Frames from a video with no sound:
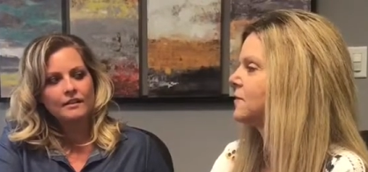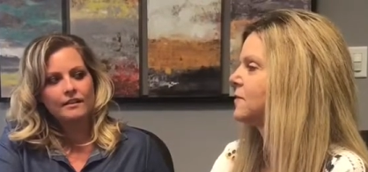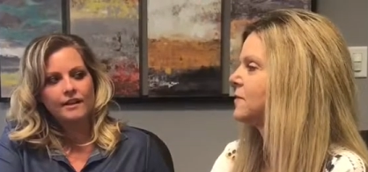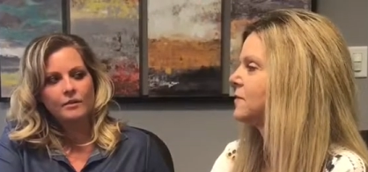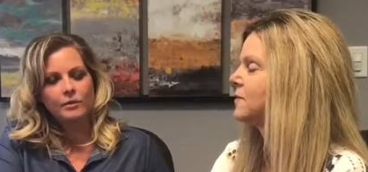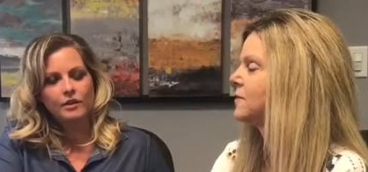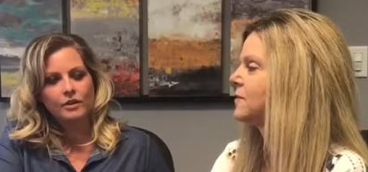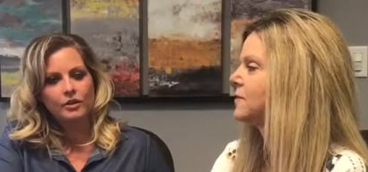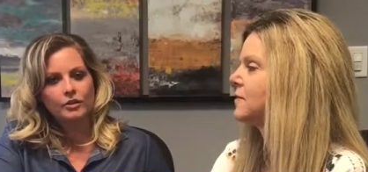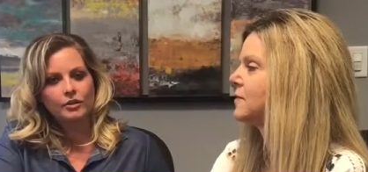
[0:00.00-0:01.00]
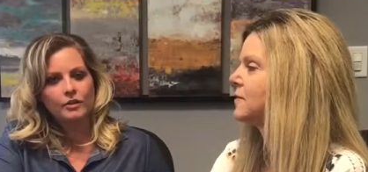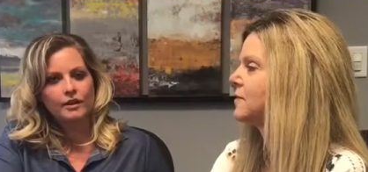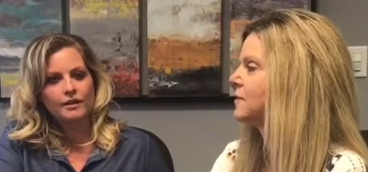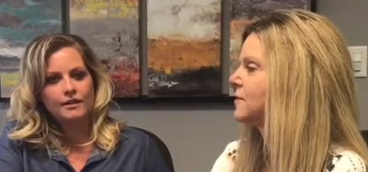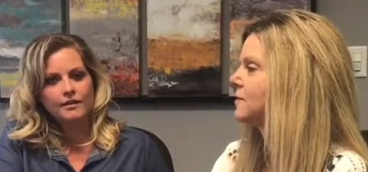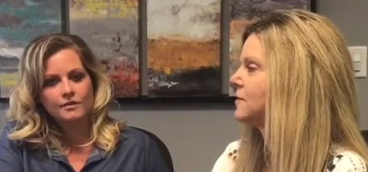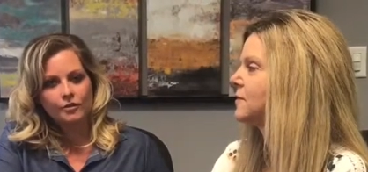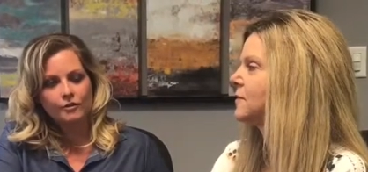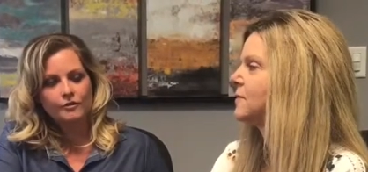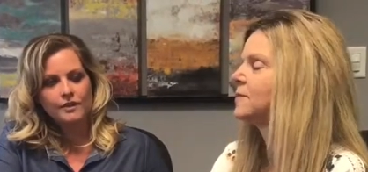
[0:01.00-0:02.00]
Speaker 1: and that would include an escrow
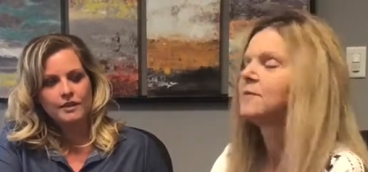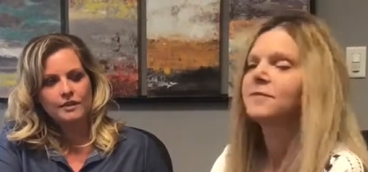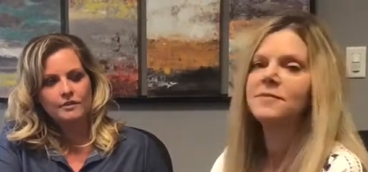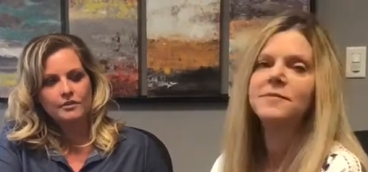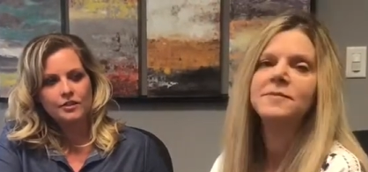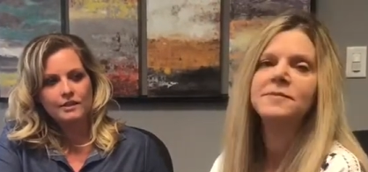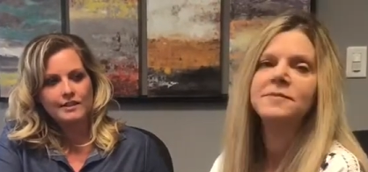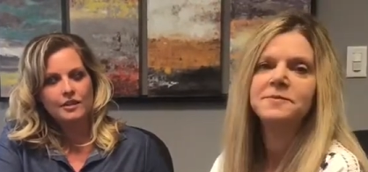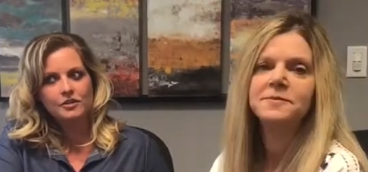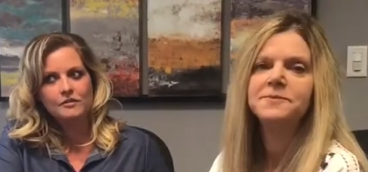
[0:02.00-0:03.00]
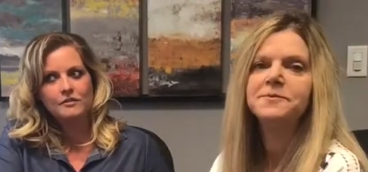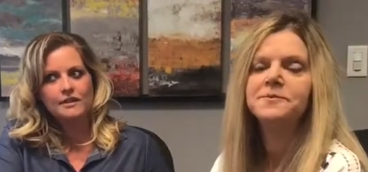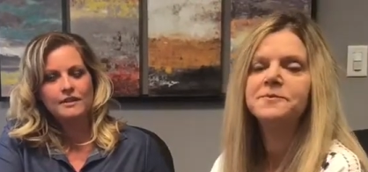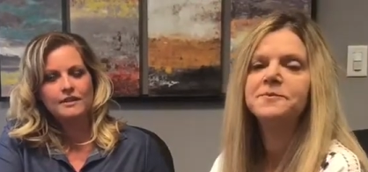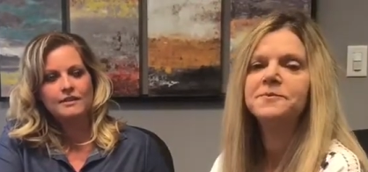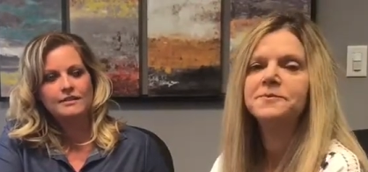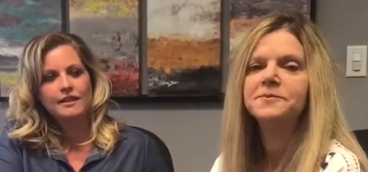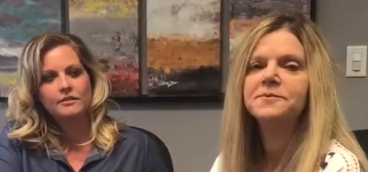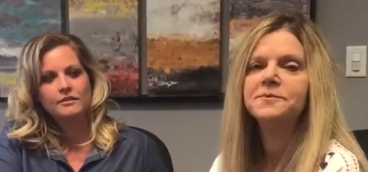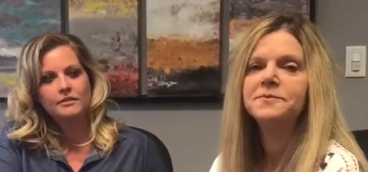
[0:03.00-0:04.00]
fee, a transaction fee, and a
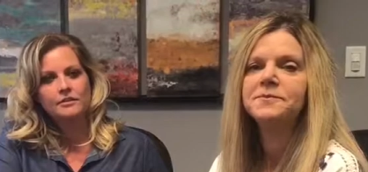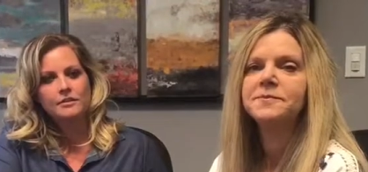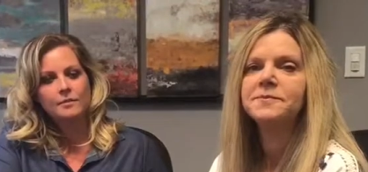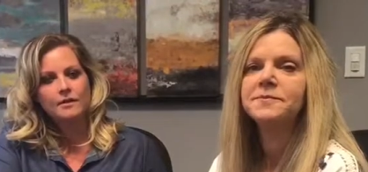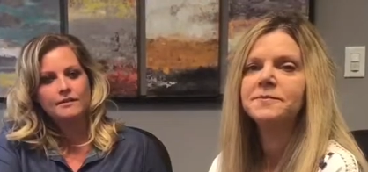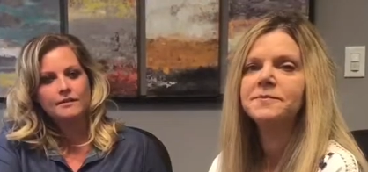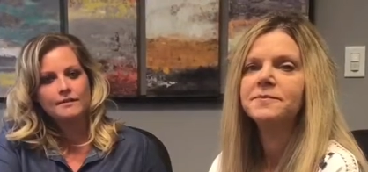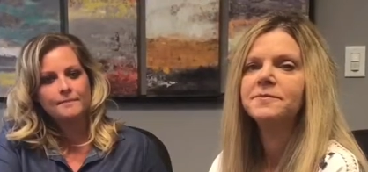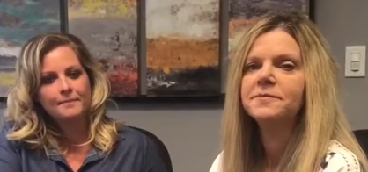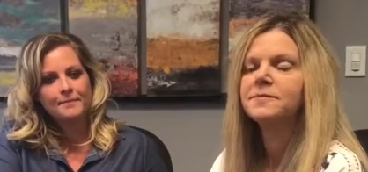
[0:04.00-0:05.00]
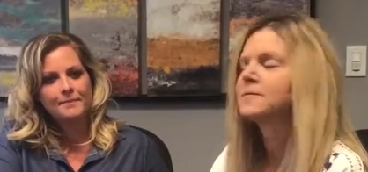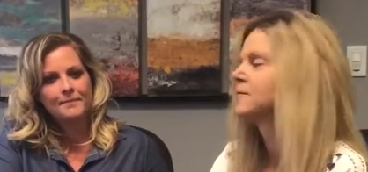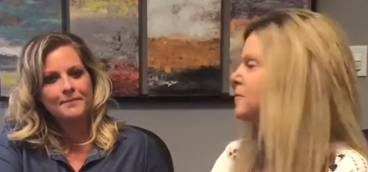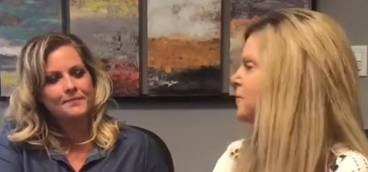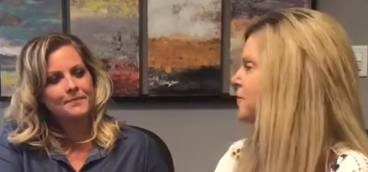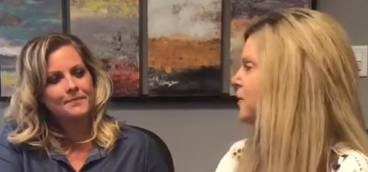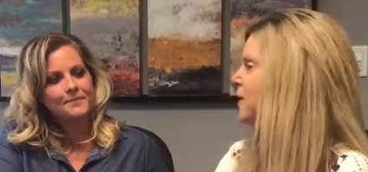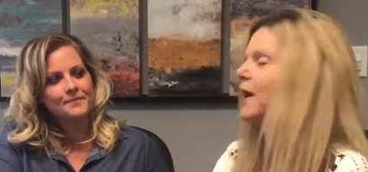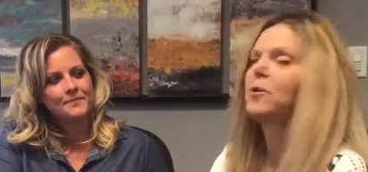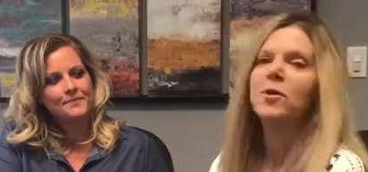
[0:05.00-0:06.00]
title insurance policy.
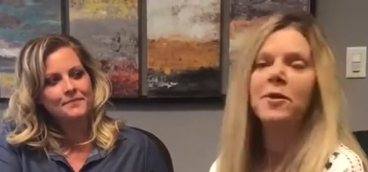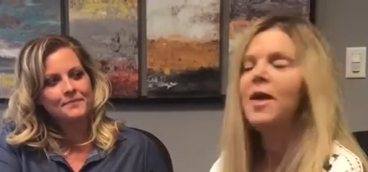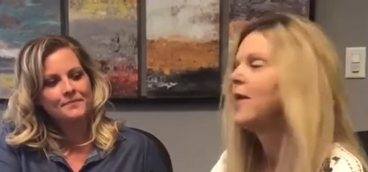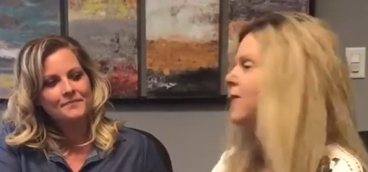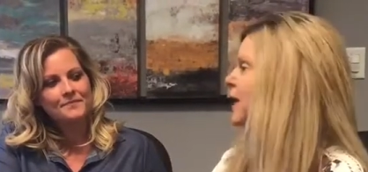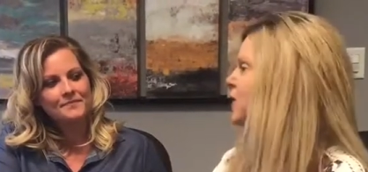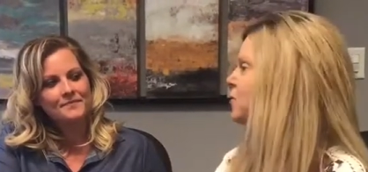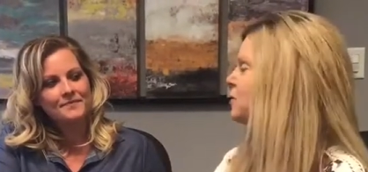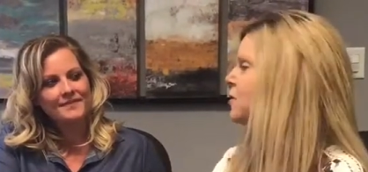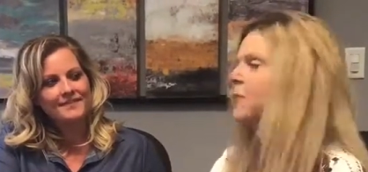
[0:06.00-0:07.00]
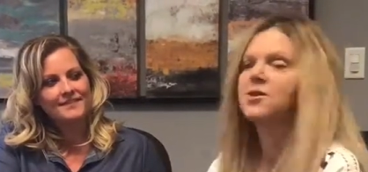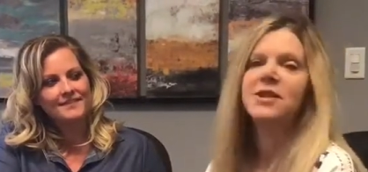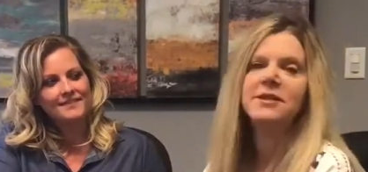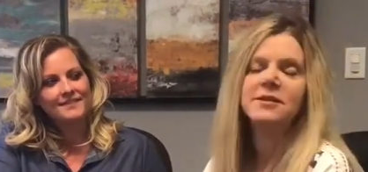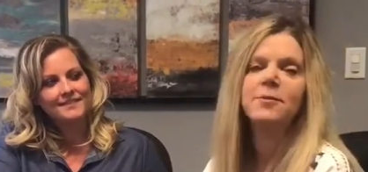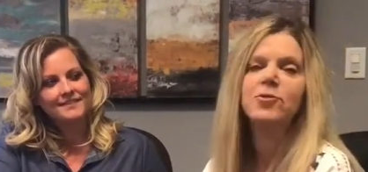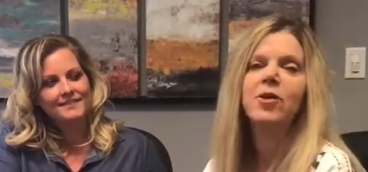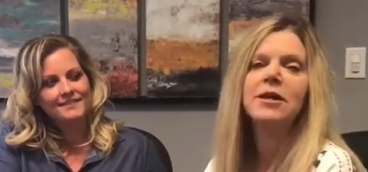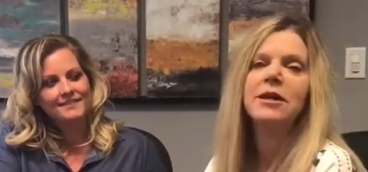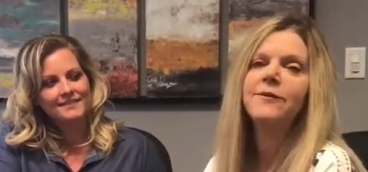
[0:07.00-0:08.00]
Speaker 2: Okay, well, Thank you so much. That's some
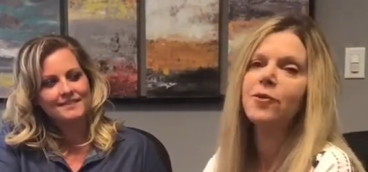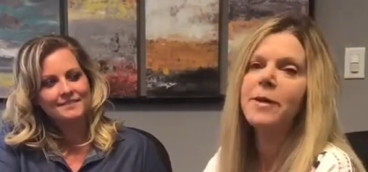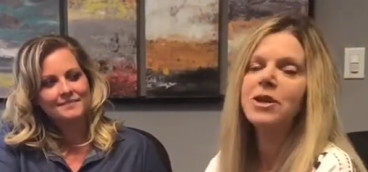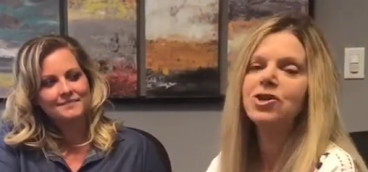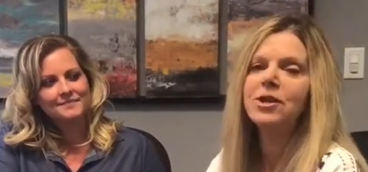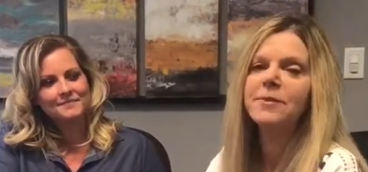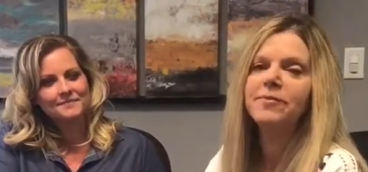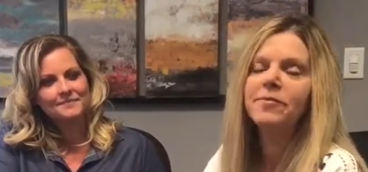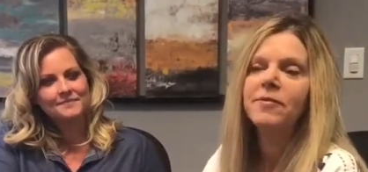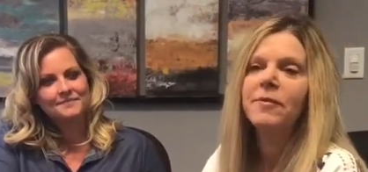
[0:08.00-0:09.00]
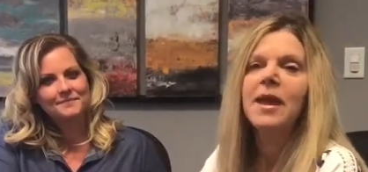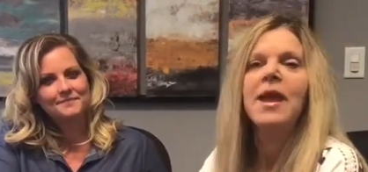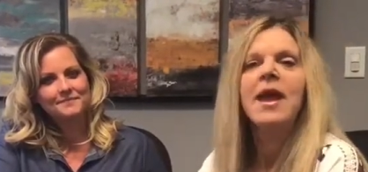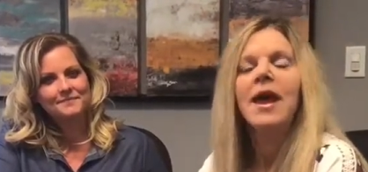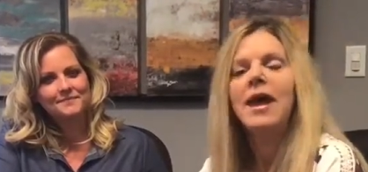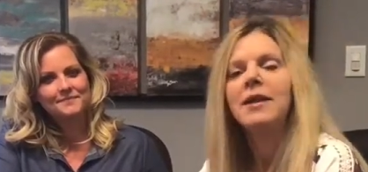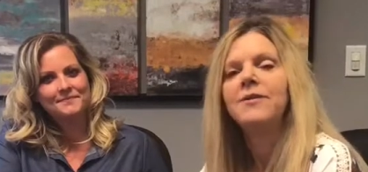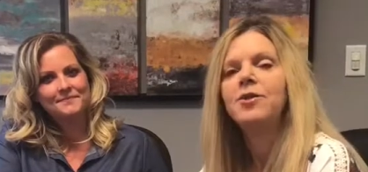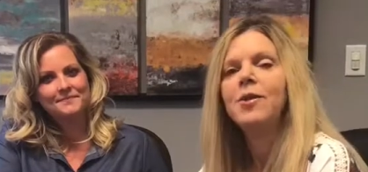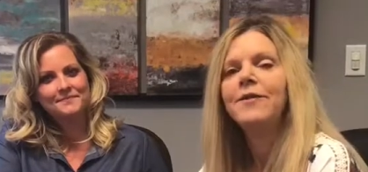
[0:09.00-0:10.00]
great information. And if
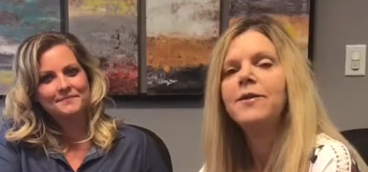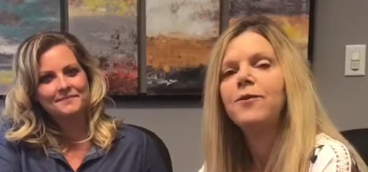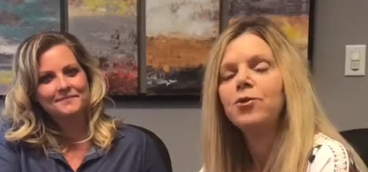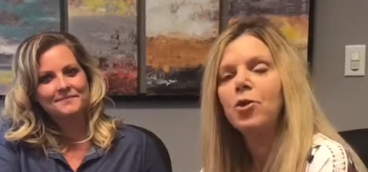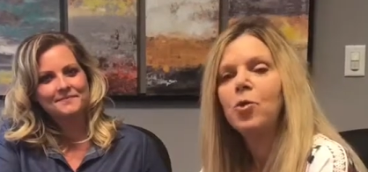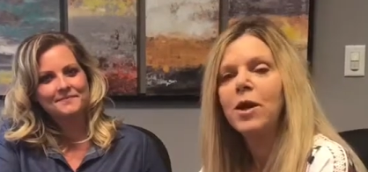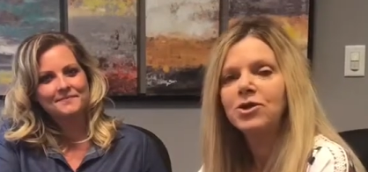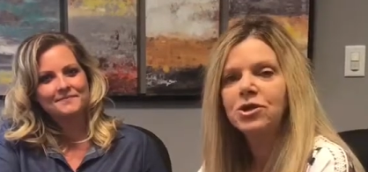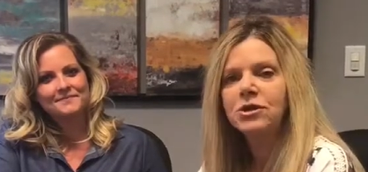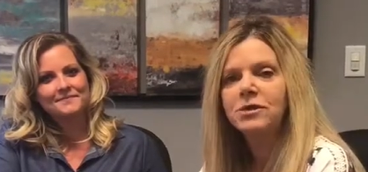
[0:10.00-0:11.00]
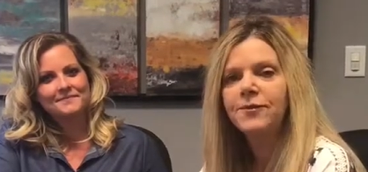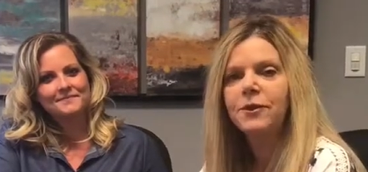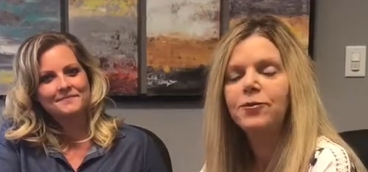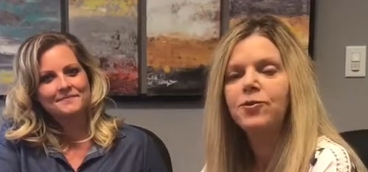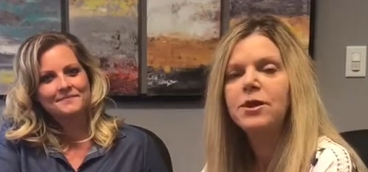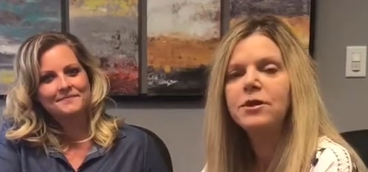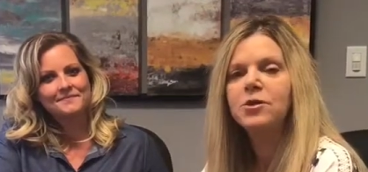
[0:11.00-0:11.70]
you have any further questions, feel free